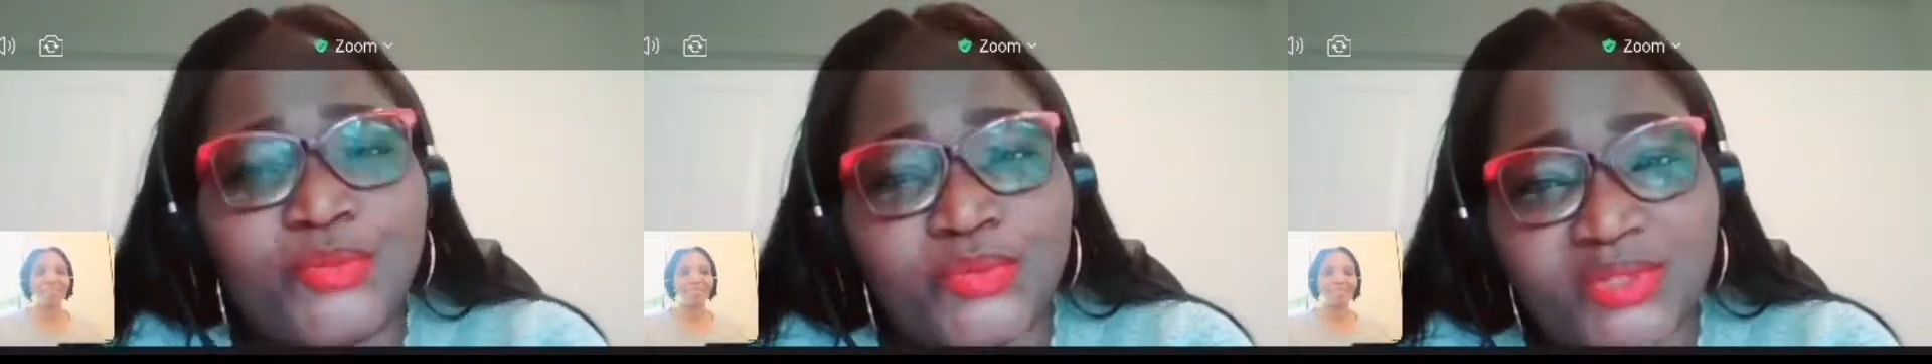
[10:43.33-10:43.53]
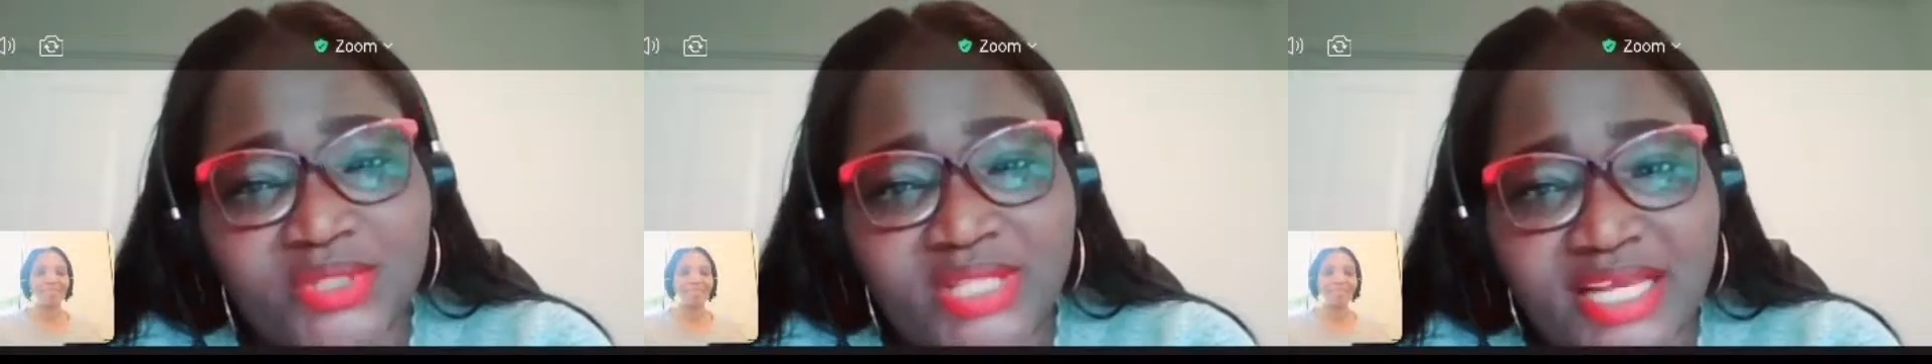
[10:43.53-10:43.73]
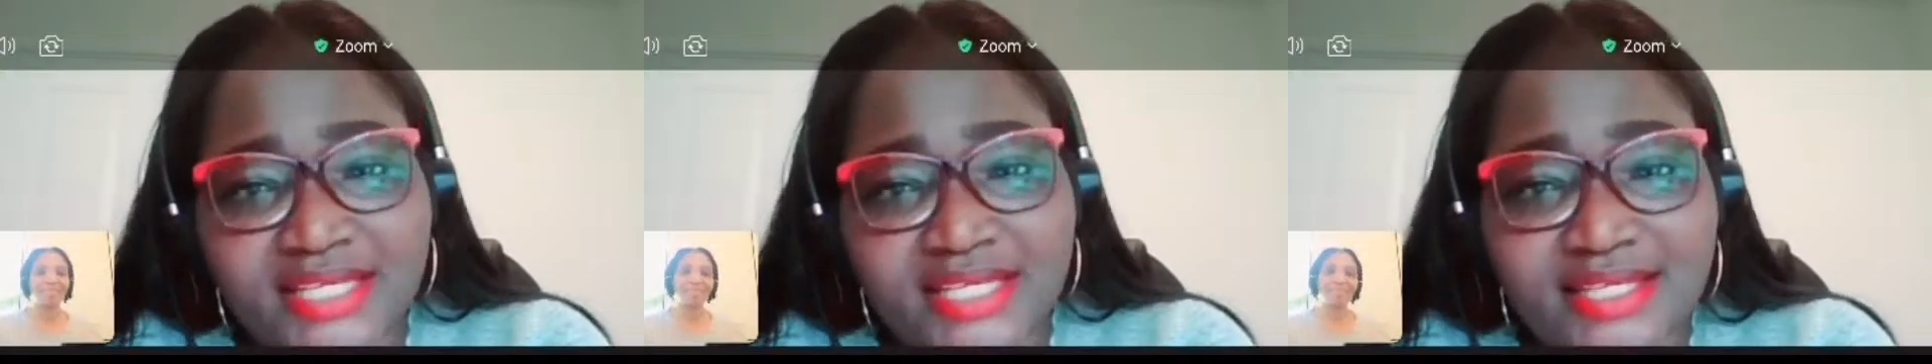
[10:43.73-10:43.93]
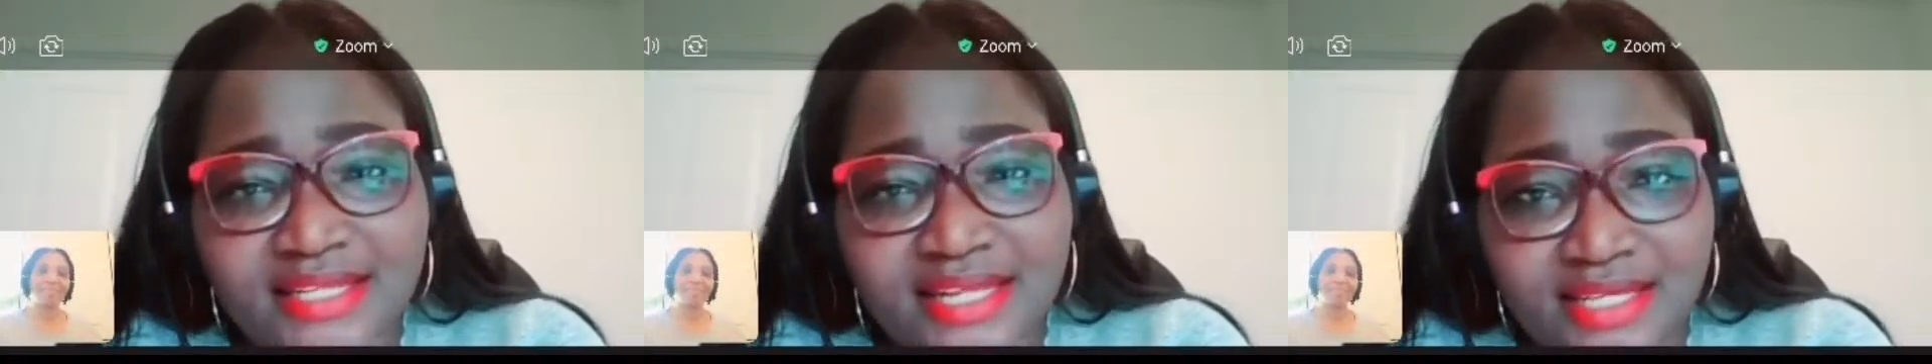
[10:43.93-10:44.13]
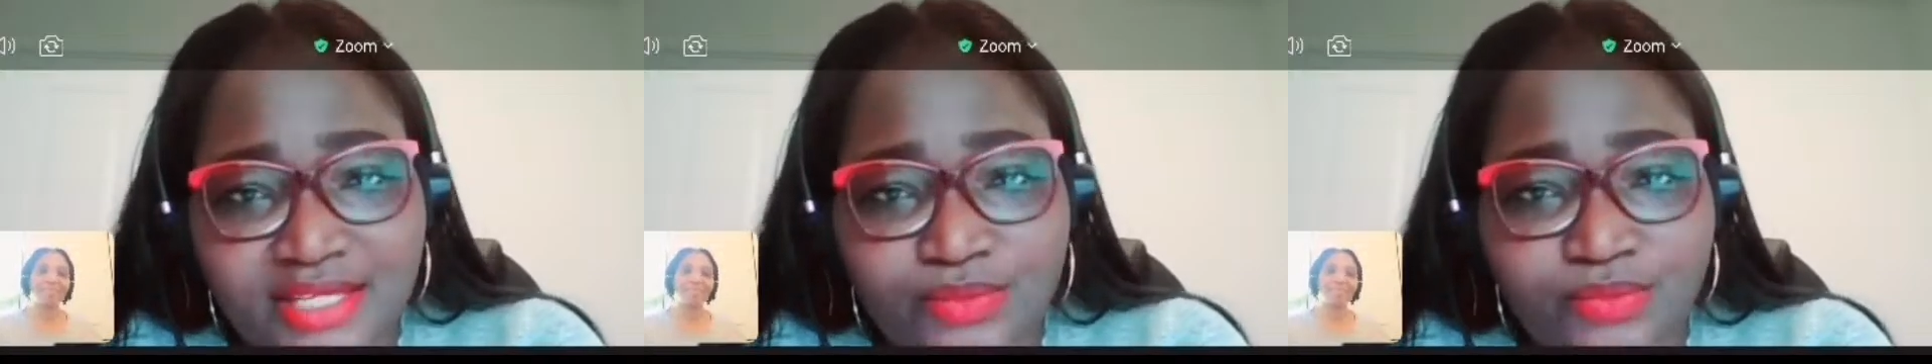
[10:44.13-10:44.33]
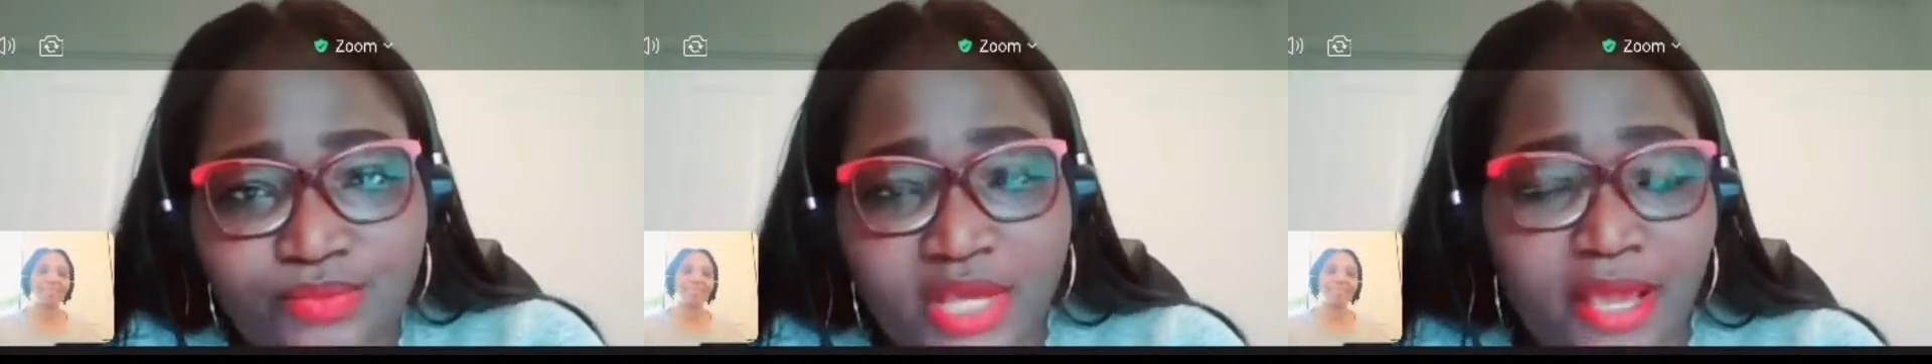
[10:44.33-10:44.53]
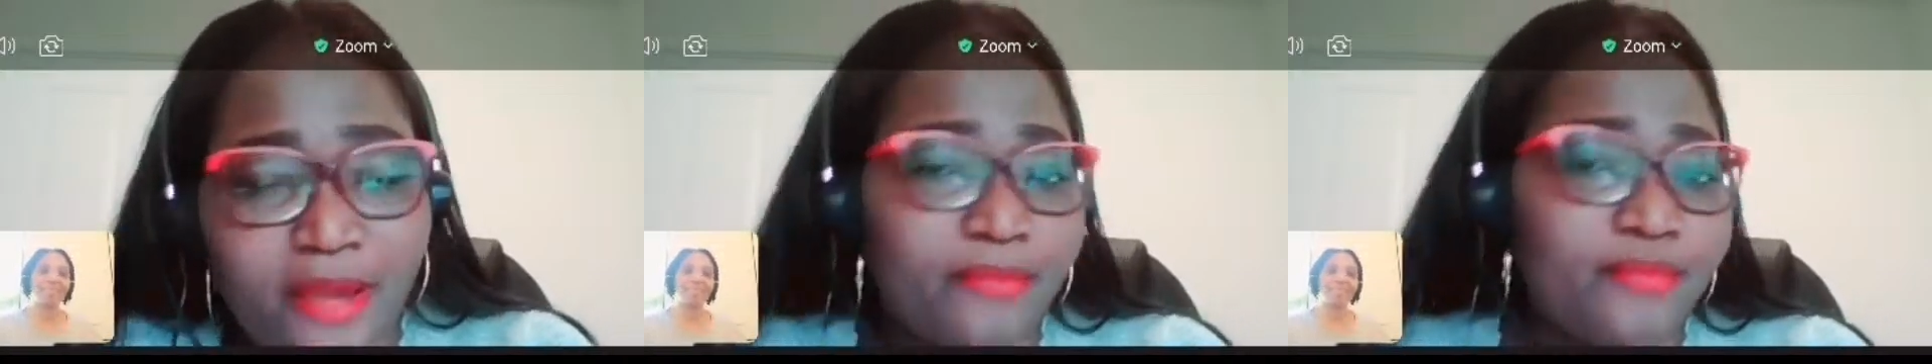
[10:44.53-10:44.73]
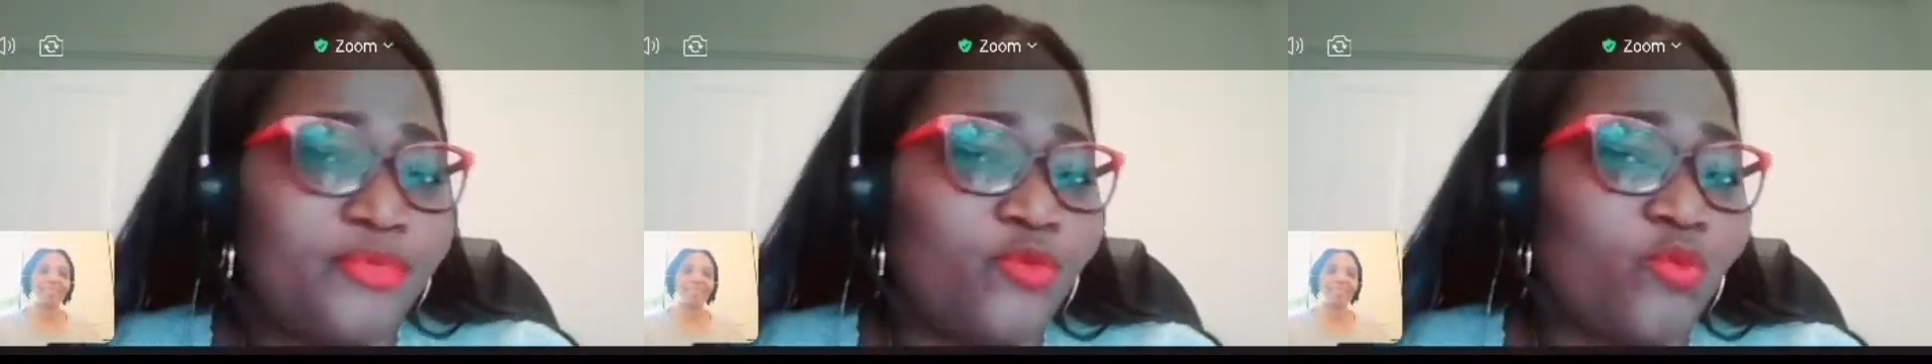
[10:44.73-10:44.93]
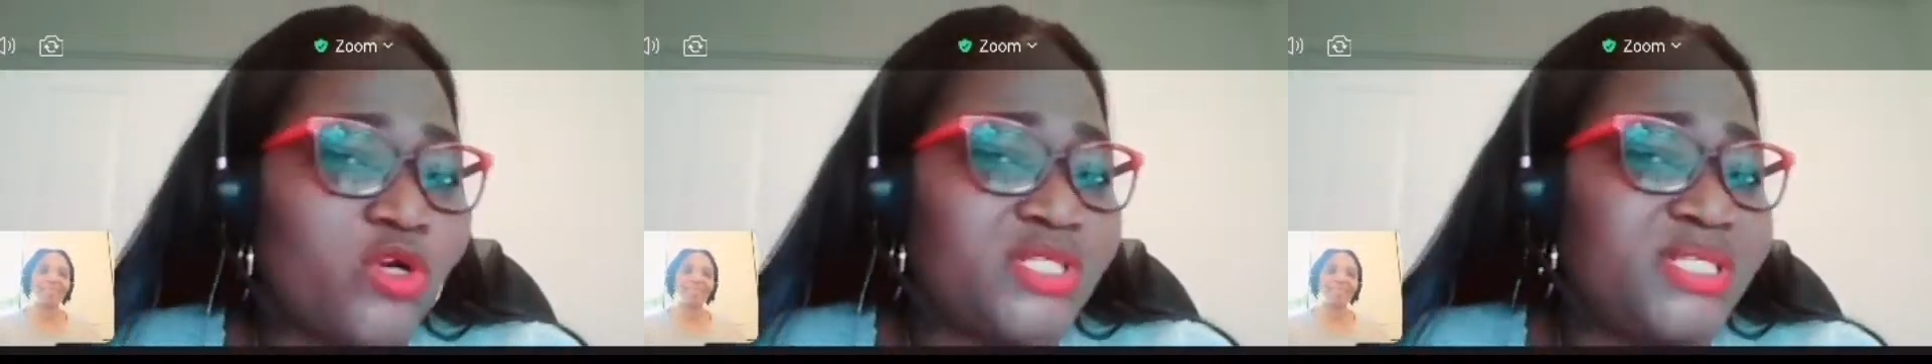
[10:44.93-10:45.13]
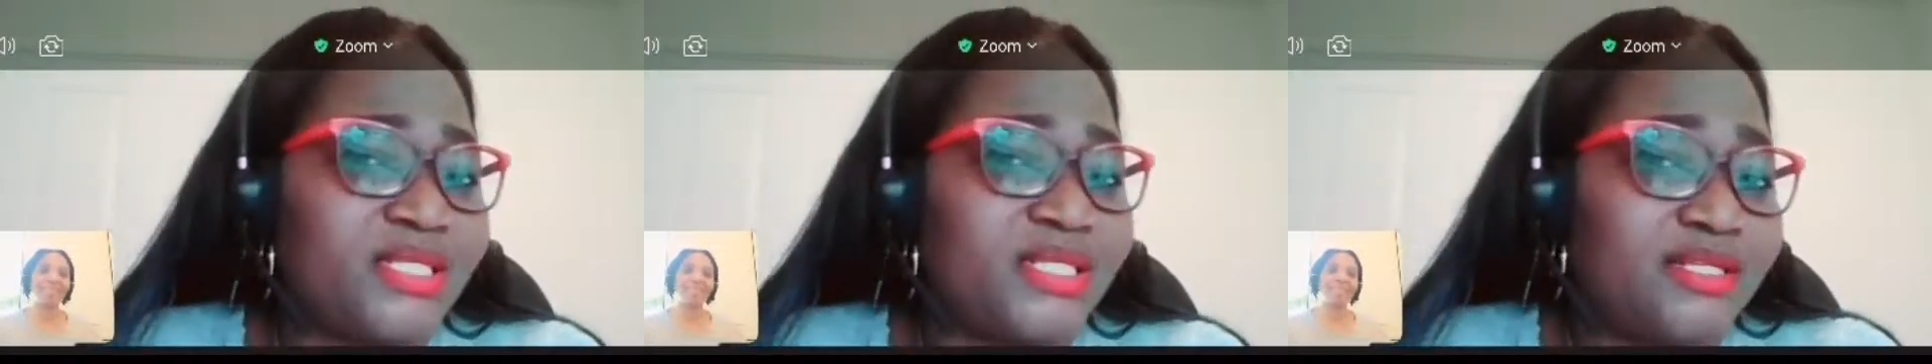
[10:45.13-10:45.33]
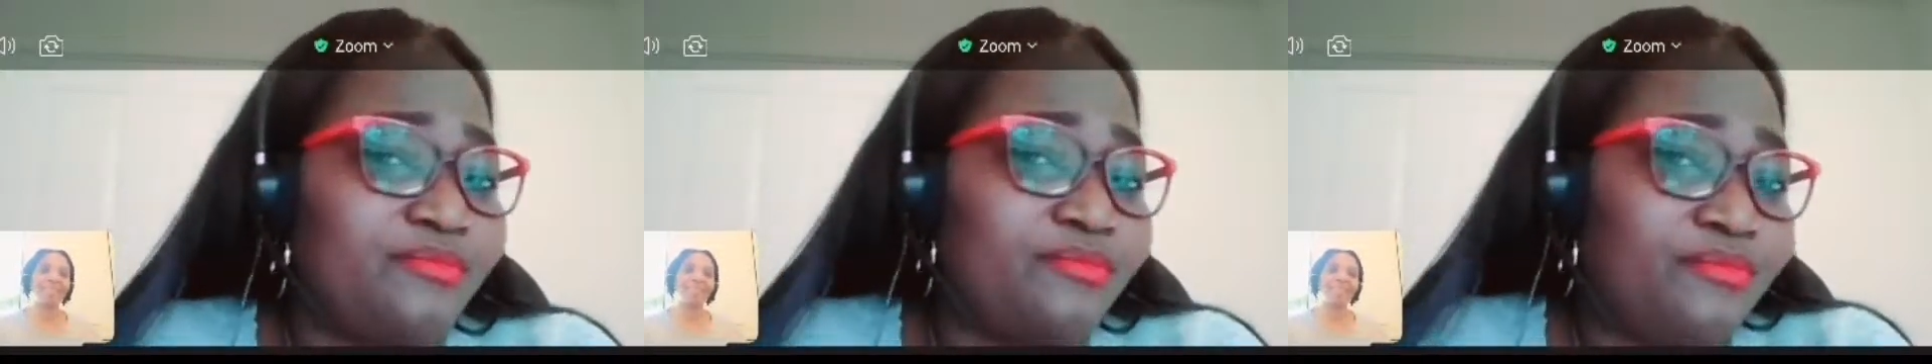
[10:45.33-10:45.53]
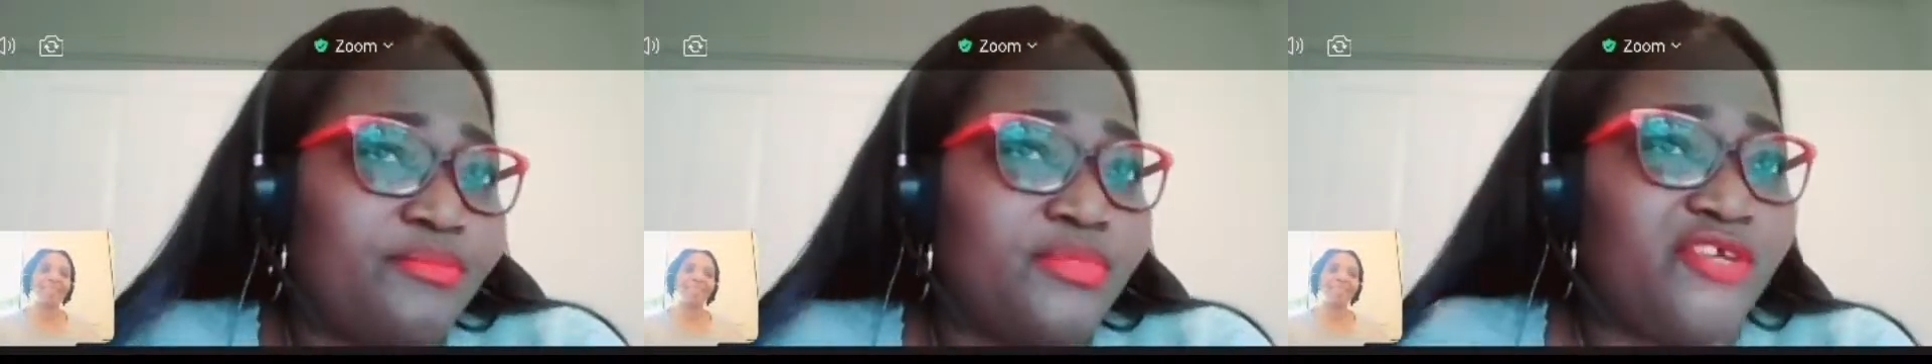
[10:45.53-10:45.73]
So that's what